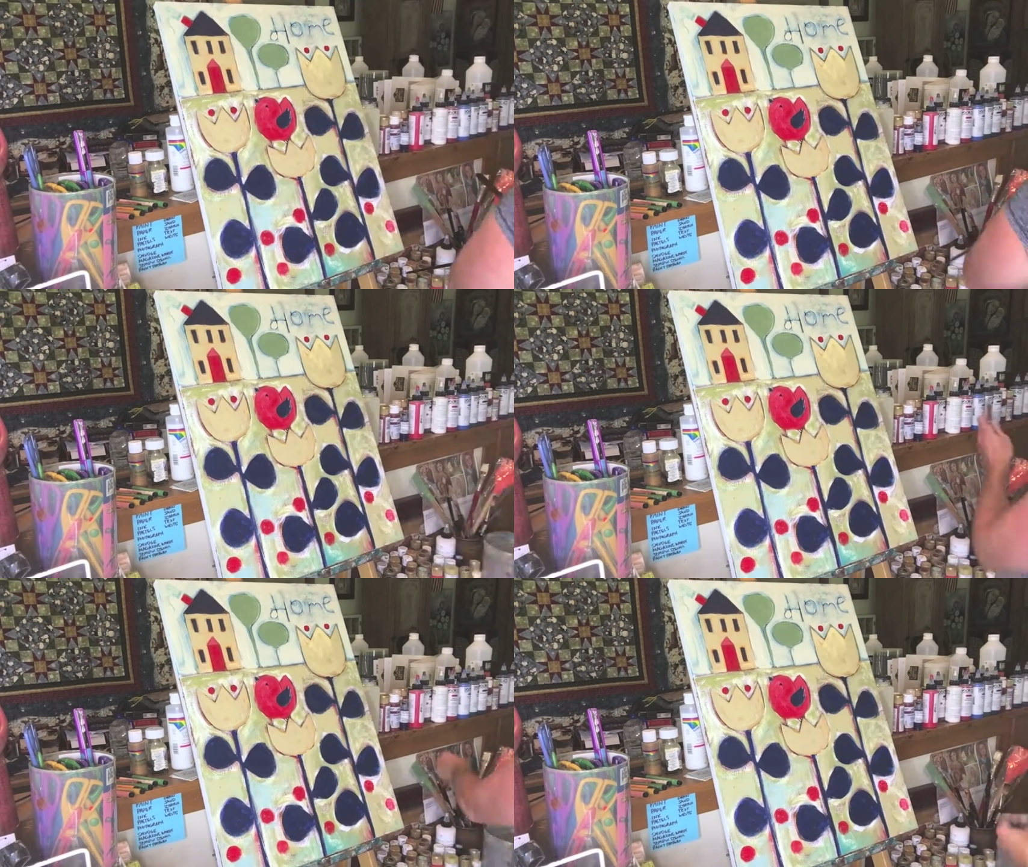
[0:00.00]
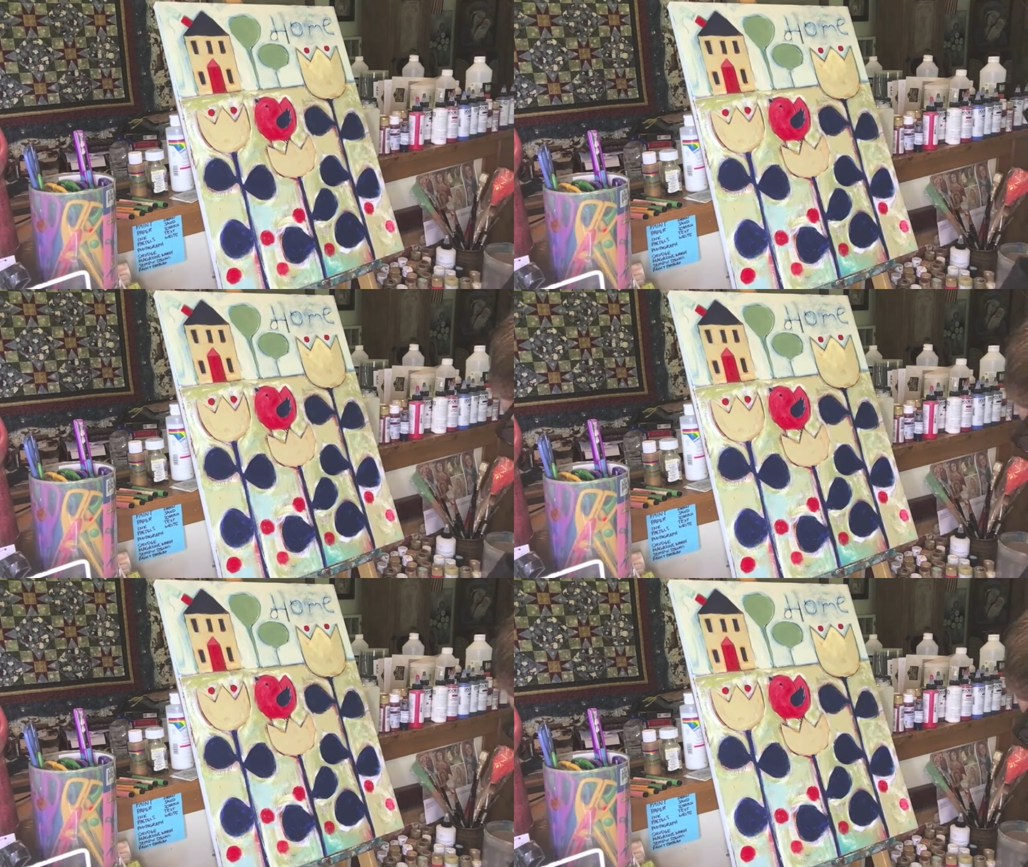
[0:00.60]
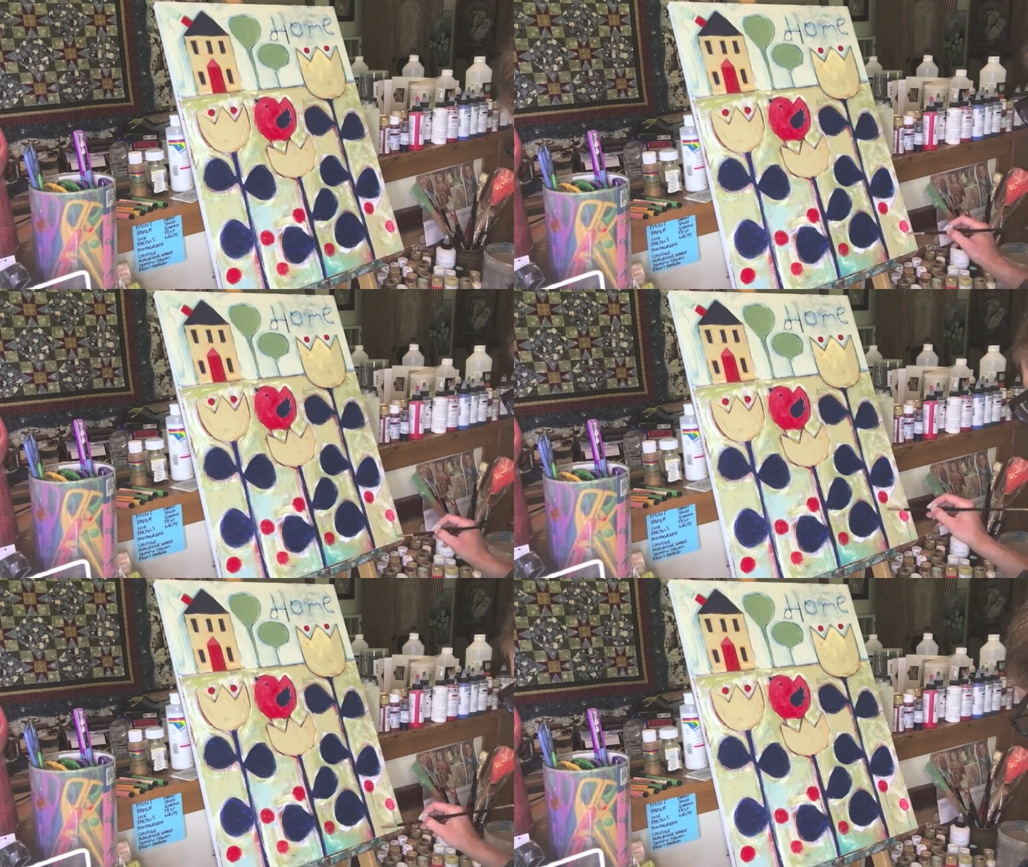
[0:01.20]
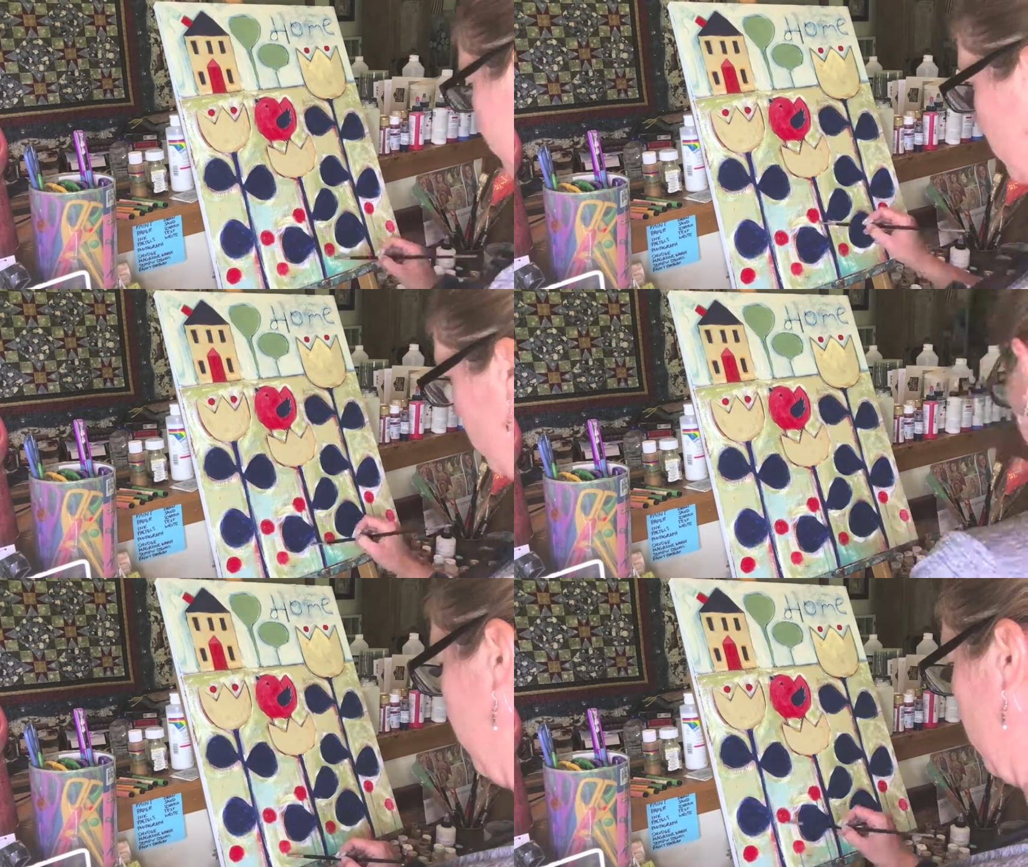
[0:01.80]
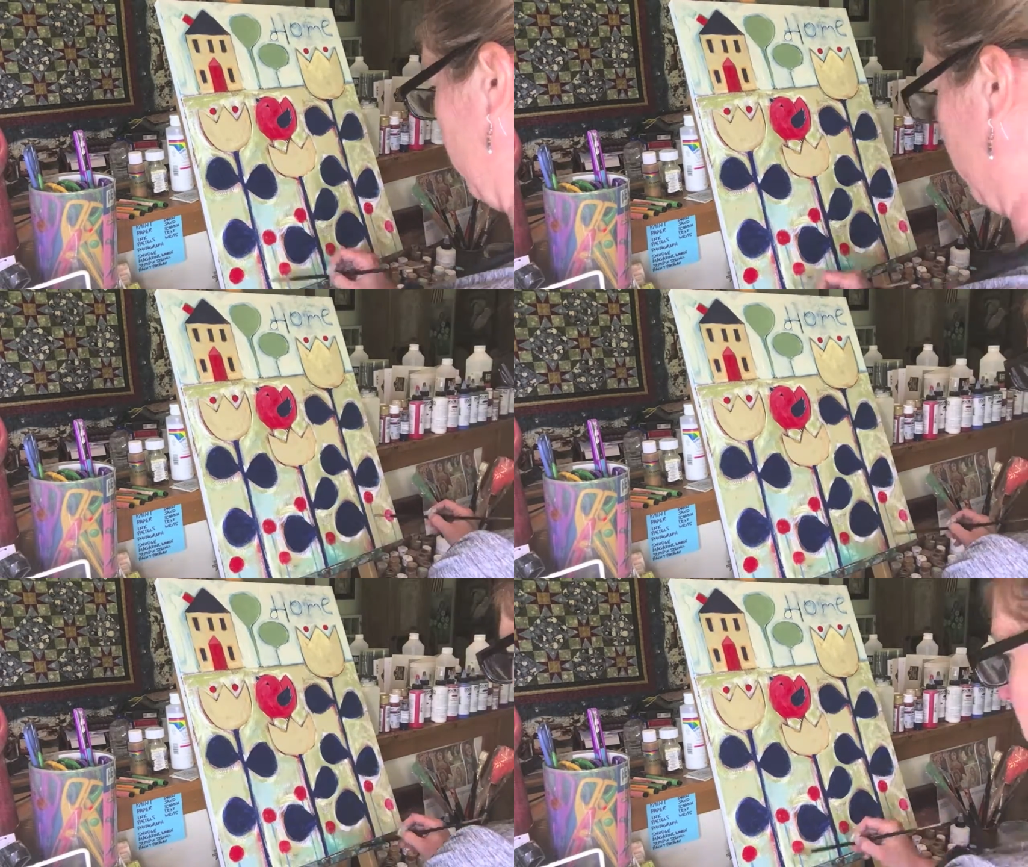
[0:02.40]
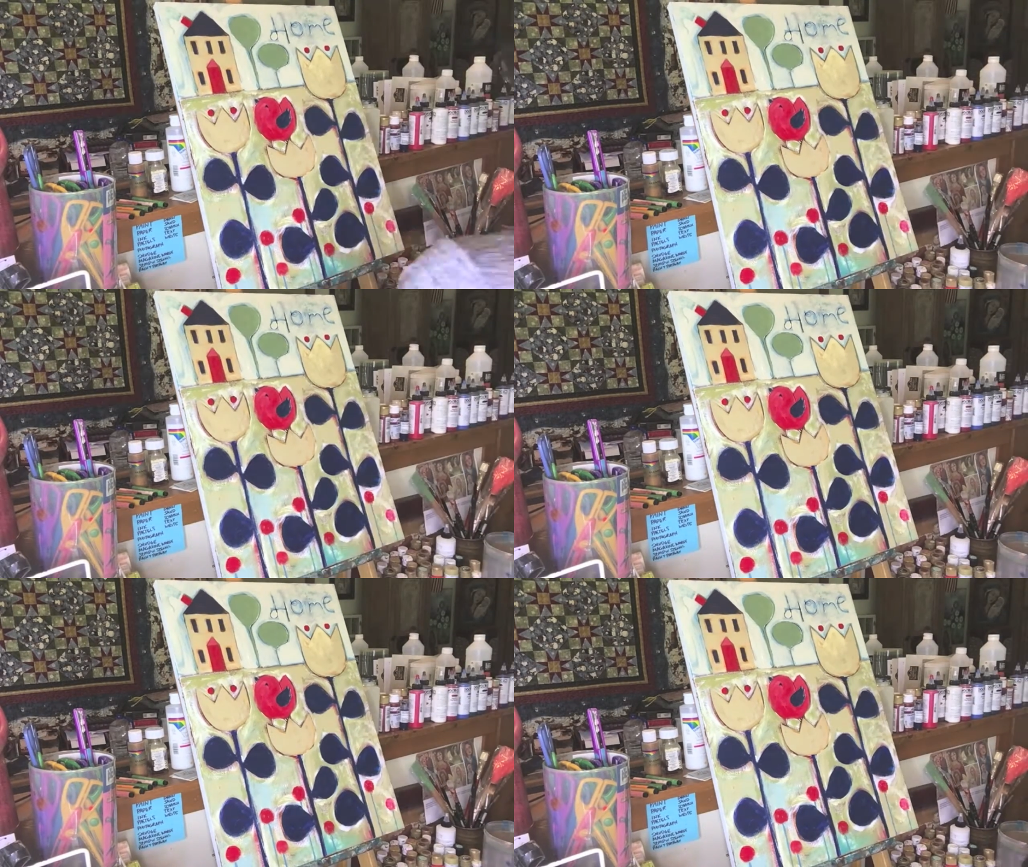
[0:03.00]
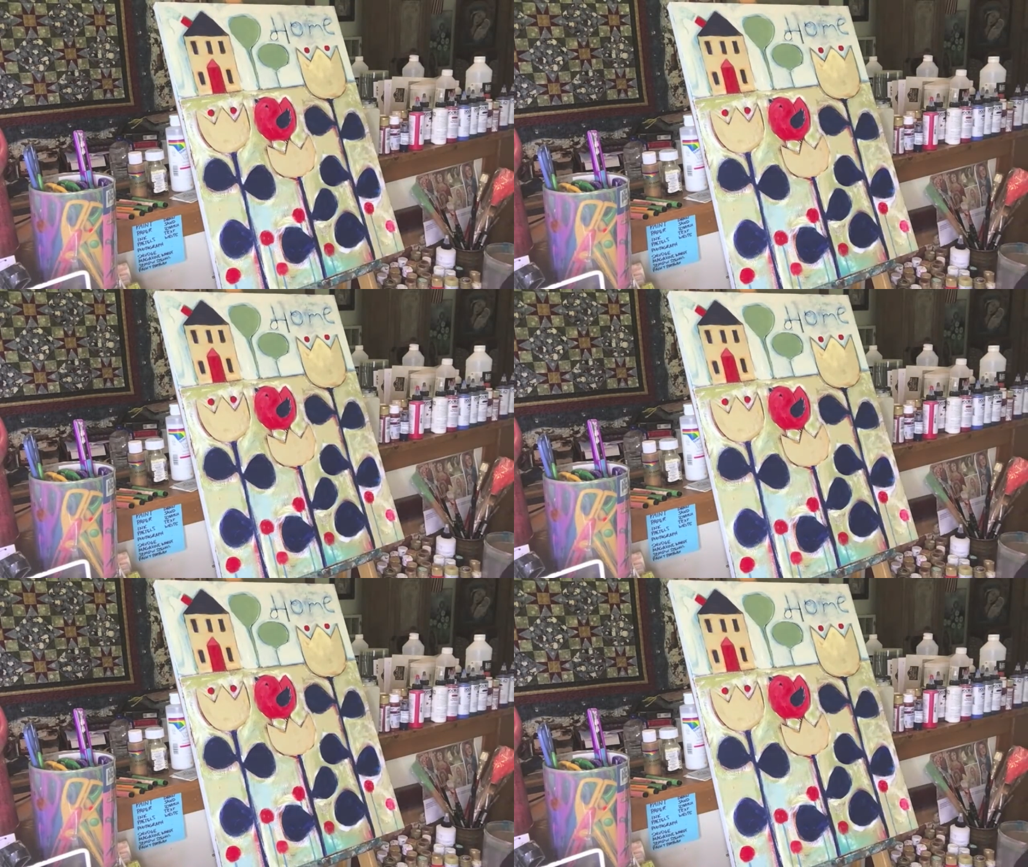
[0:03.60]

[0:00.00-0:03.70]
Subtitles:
No face is visible, so there are no lips to read.